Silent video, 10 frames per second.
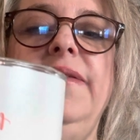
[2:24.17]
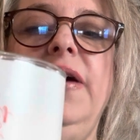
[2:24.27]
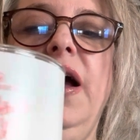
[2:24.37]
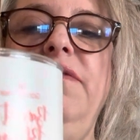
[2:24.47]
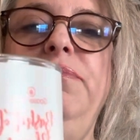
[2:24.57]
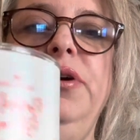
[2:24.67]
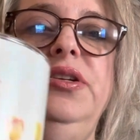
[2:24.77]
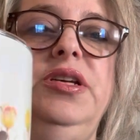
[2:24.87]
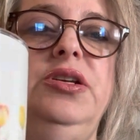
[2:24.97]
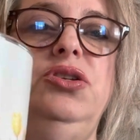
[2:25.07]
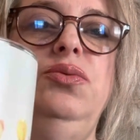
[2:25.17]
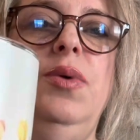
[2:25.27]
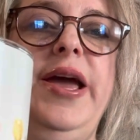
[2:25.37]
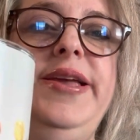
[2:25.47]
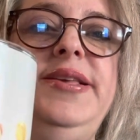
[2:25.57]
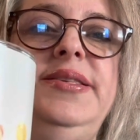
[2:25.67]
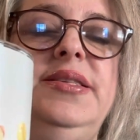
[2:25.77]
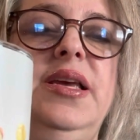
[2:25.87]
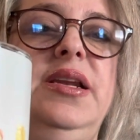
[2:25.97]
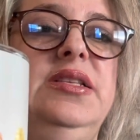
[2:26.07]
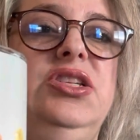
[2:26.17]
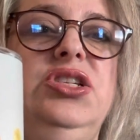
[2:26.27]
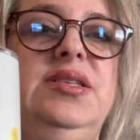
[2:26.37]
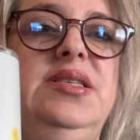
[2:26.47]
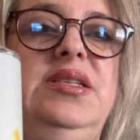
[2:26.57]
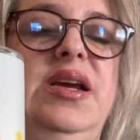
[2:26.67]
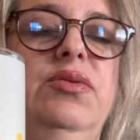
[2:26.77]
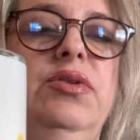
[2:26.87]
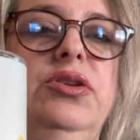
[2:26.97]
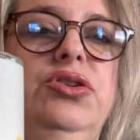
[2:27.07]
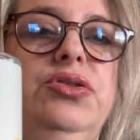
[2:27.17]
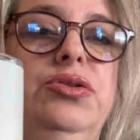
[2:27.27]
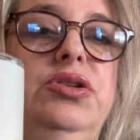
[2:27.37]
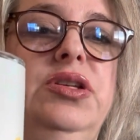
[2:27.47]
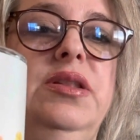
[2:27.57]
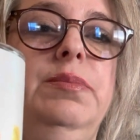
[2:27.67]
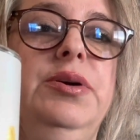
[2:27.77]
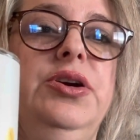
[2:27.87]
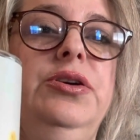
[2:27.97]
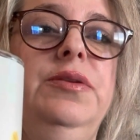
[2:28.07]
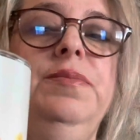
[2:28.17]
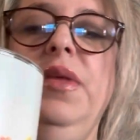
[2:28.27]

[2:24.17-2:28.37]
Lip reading: I've burned it twice and it's just staying real true to the burn.